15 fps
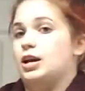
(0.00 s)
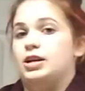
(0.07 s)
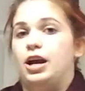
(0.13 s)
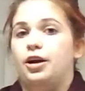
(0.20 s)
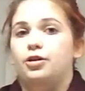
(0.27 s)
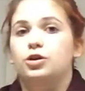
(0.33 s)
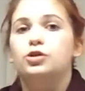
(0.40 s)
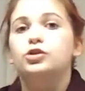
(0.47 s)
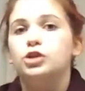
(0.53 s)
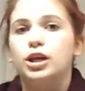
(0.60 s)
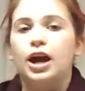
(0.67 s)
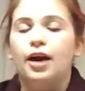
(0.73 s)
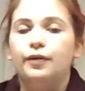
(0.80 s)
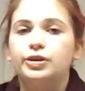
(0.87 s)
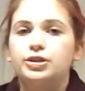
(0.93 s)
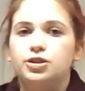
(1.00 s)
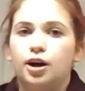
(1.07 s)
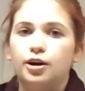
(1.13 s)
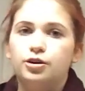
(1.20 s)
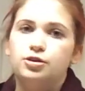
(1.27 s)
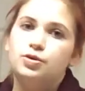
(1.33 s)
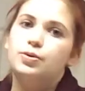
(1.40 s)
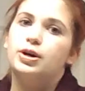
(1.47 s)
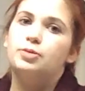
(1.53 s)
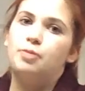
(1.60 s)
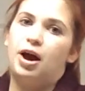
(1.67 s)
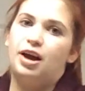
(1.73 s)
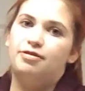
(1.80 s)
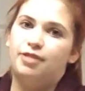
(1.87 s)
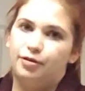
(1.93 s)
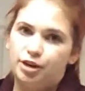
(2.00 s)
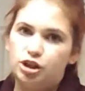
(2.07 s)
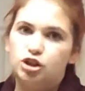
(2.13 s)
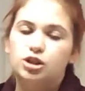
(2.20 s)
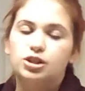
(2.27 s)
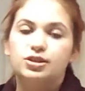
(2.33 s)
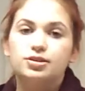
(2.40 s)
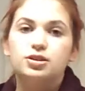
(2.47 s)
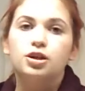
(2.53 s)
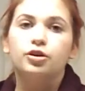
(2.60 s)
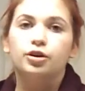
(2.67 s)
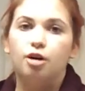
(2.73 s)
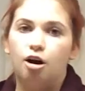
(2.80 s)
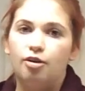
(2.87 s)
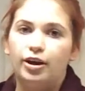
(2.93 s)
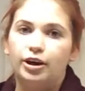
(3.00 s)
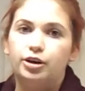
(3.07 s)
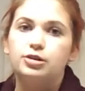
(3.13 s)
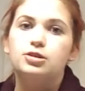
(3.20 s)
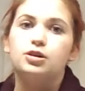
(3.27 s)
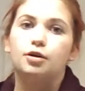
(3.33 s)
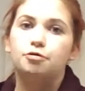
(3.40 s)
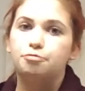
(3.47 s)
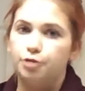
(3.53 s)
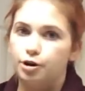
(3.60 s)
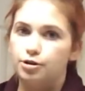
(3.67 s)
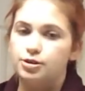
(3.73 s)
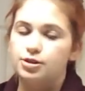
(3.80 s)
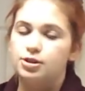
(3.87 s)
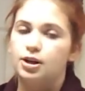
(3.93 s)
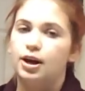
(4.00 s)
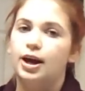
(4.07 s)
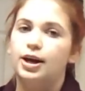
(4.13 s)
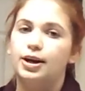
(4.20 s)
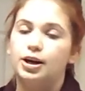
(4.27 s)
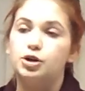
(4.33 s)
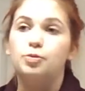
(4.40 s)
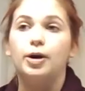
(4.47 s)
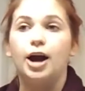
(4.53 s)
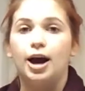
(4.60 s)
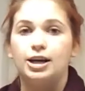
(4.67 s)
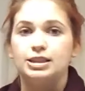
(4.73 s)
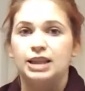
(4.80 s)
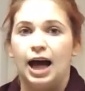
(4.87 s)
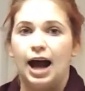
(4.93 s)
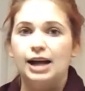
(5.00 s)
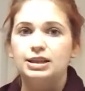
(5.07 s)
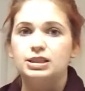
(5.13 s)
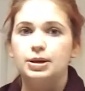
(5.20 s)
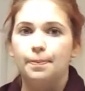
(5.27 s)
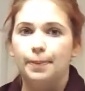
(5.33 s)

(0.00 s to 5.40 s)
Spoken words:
Now, usually I would start doing my foundation, concealer, all that good stuff first, and I do my eyes last.